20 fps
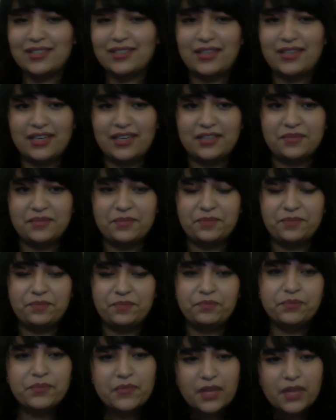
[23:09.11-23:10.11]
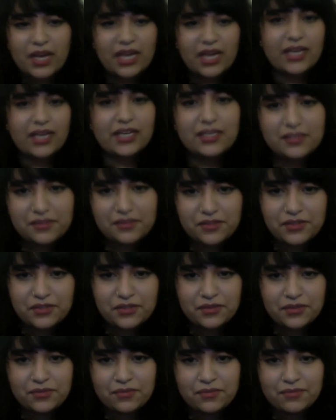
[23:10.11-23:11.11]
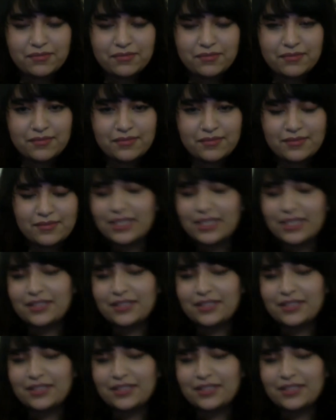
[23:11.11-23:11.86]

Um, I can. Yeah,